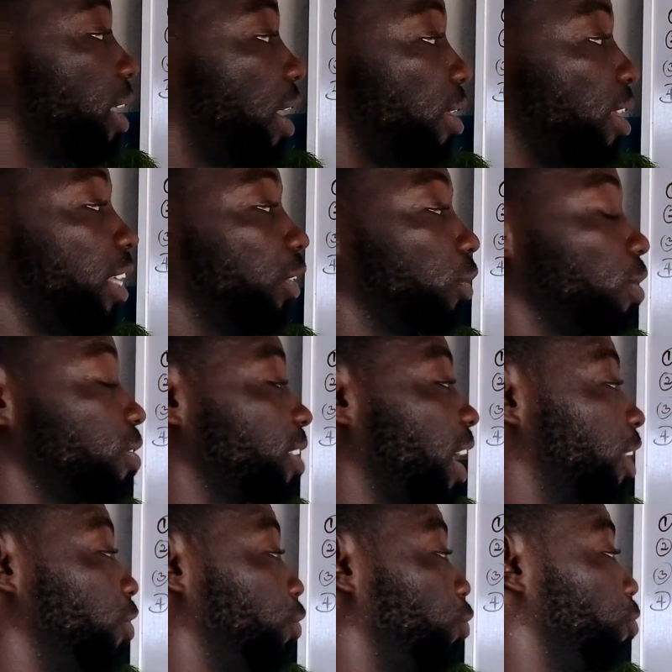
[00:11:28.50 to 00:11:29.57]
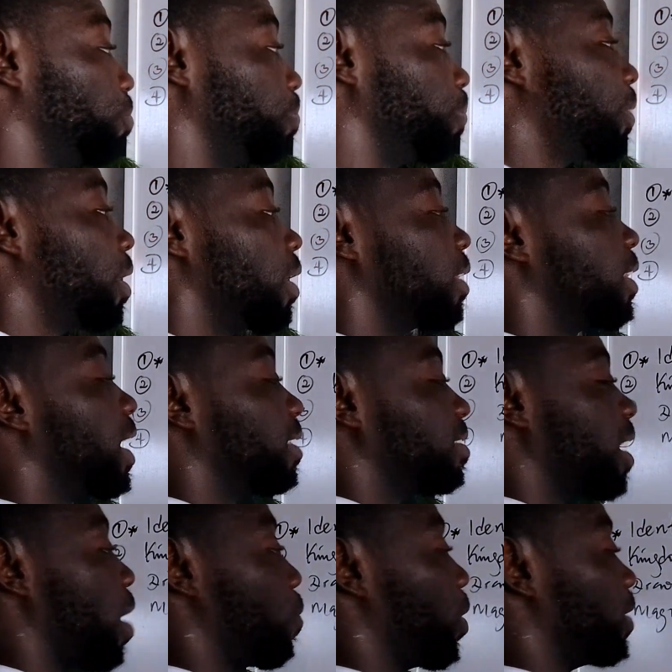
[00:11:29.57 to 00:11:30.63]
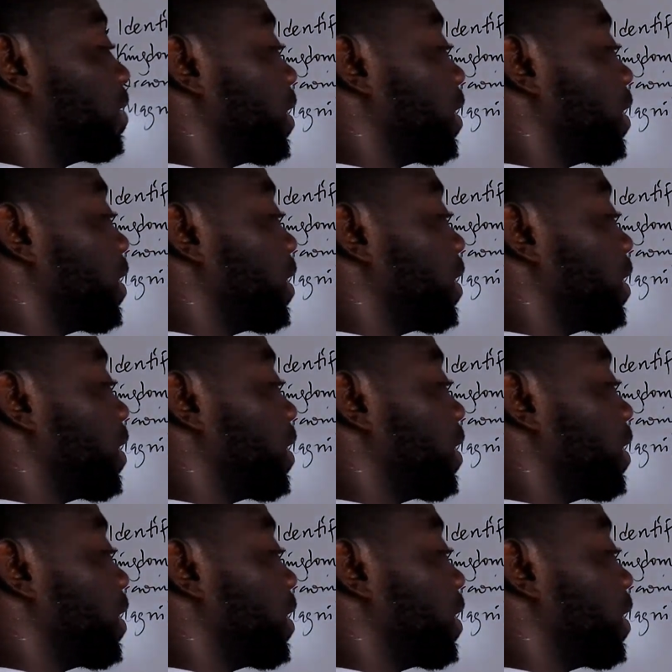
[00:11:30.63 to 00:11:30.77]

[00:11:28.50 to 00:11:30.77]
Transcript: Now let us assume that our